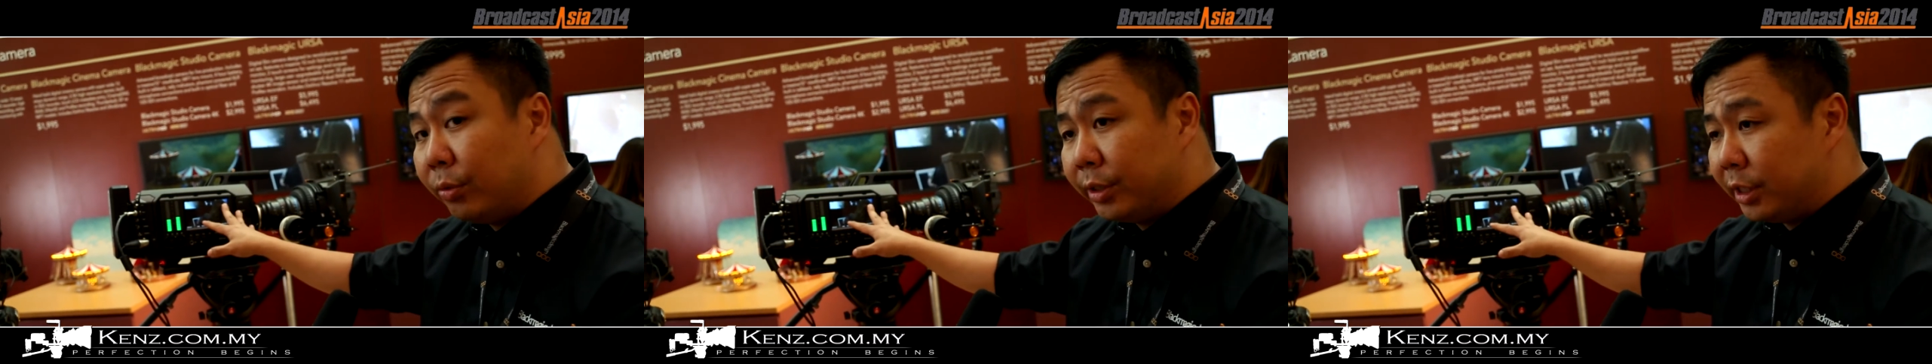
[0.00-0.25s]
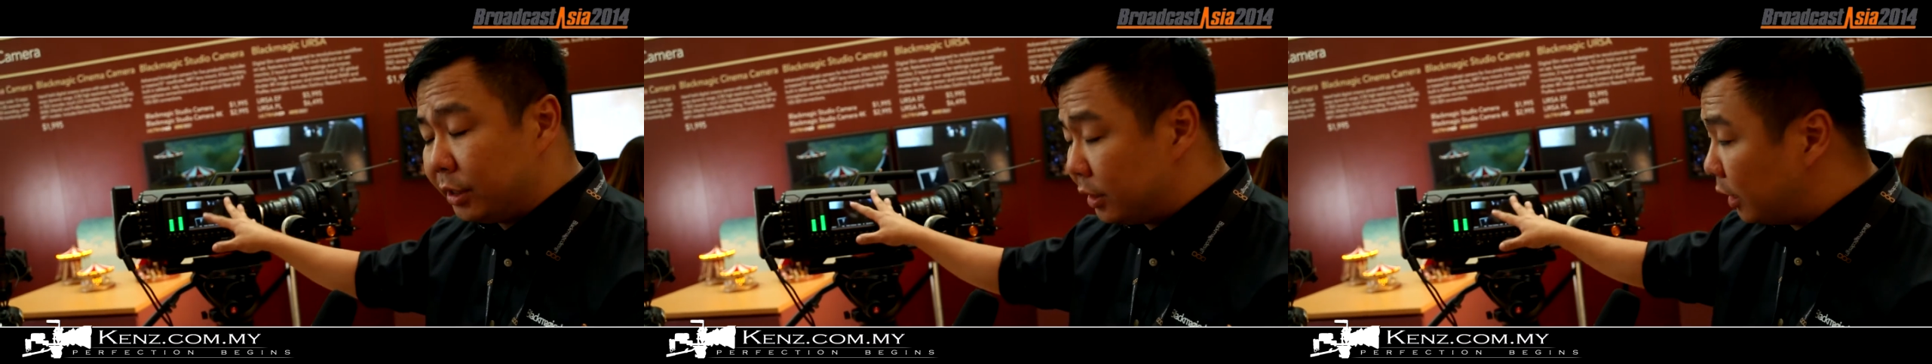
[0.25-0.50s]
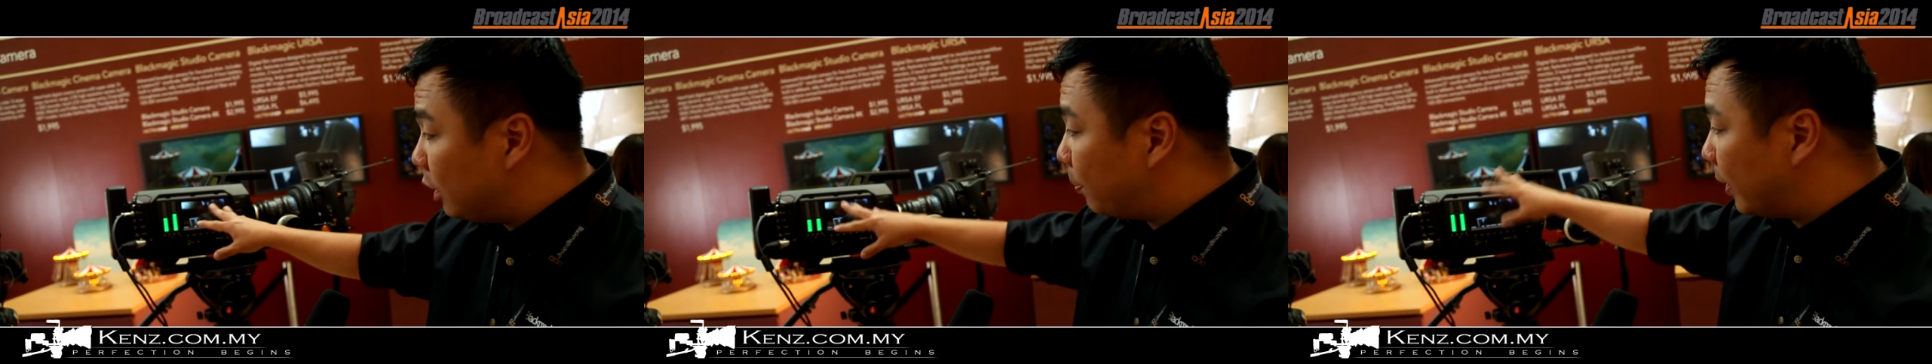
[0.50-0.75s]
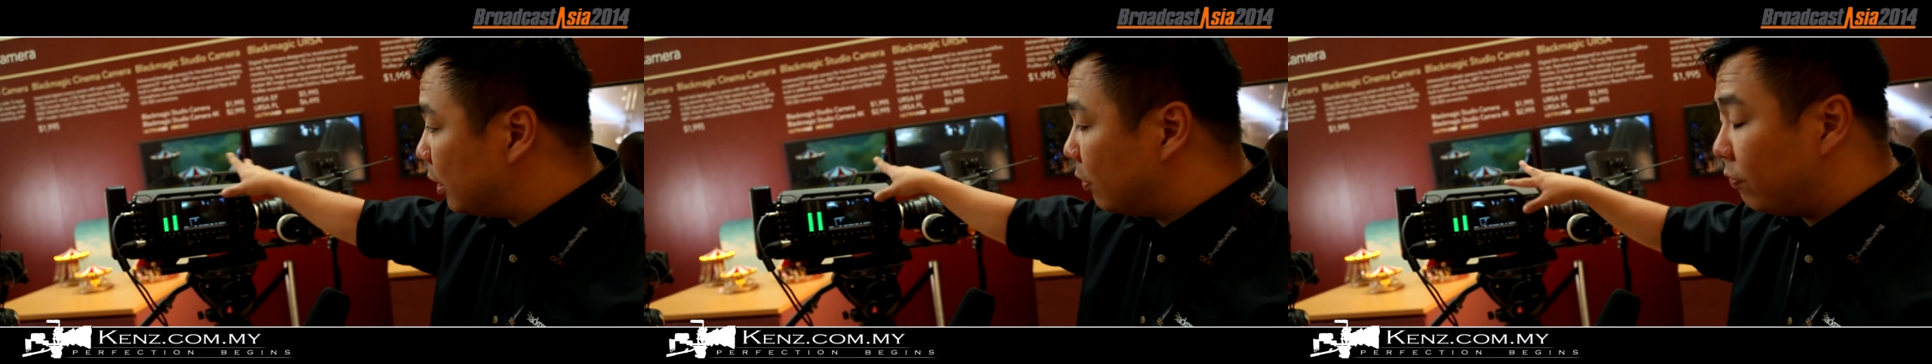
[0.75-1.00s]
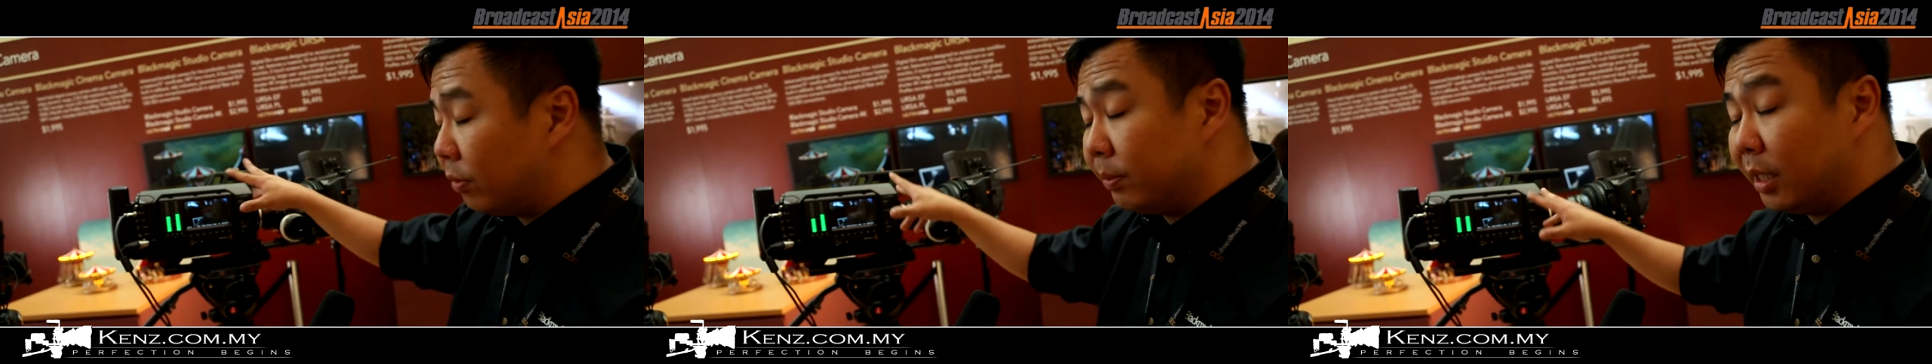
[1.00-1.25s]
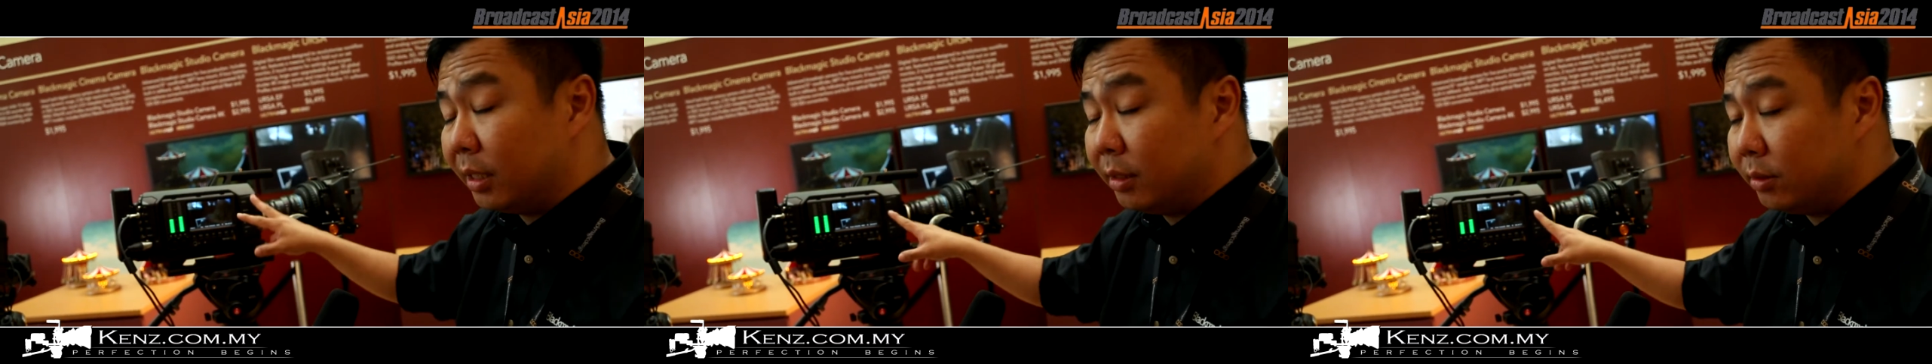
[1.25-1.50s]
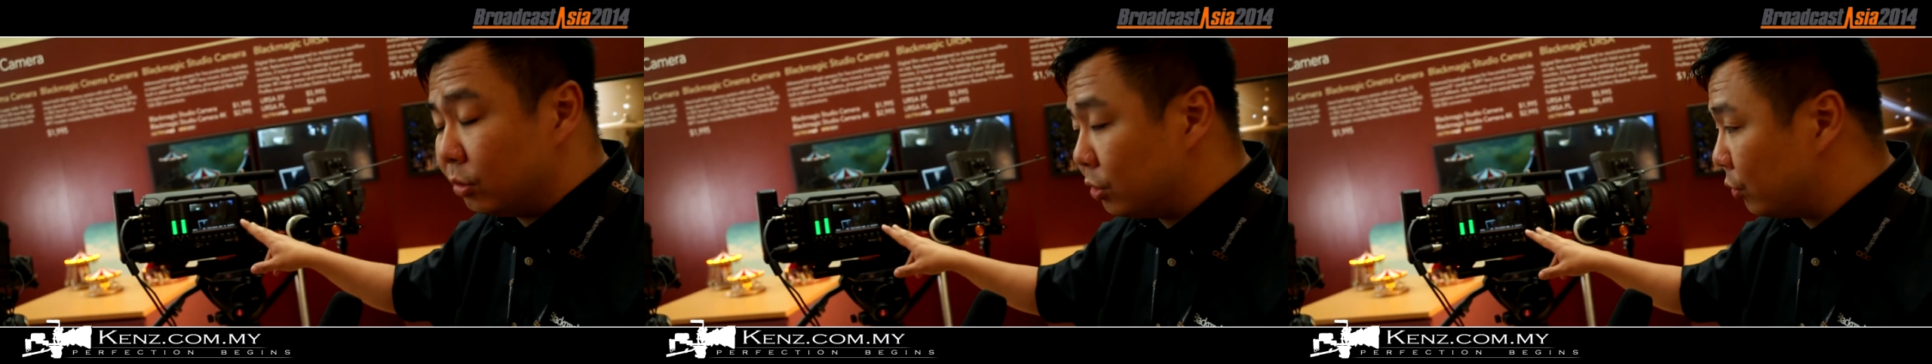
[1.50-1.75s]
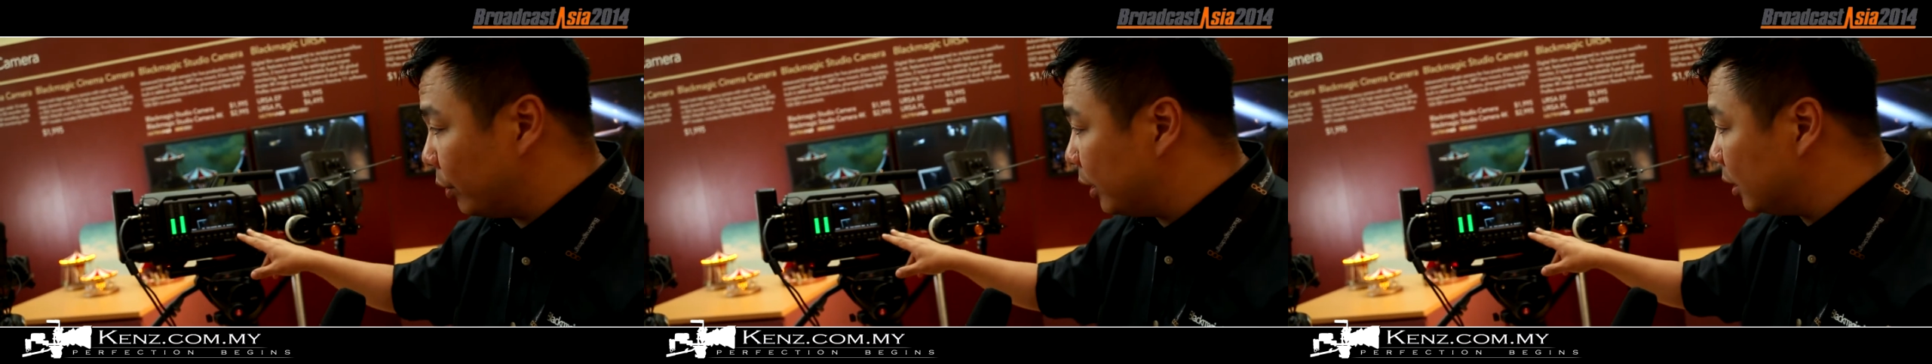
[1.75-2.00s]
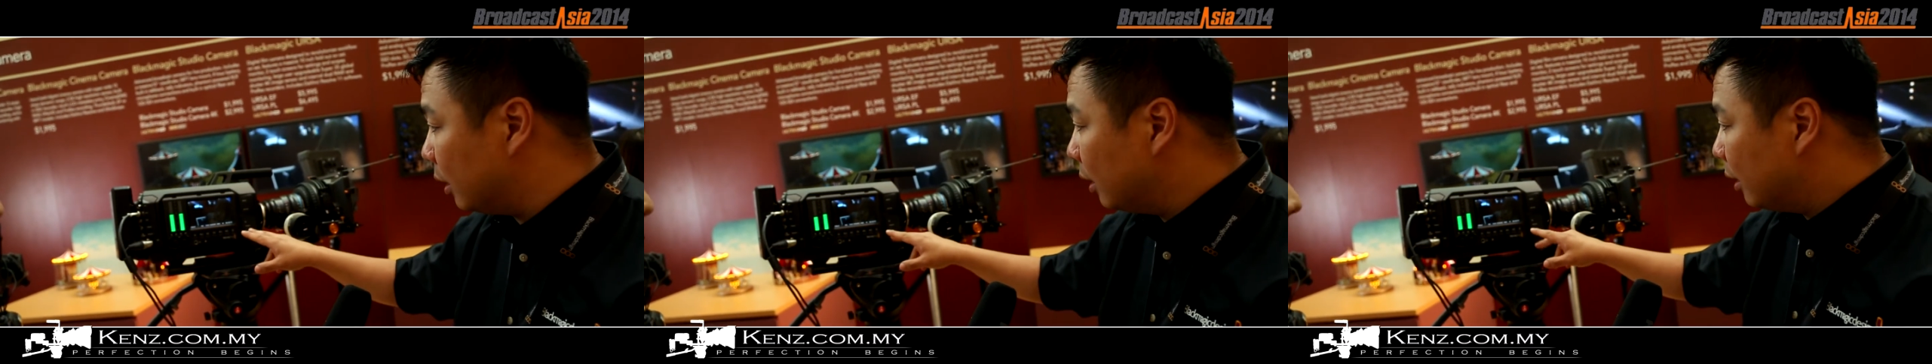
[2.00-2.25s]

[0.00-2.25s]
which is independent from the other 2 screens,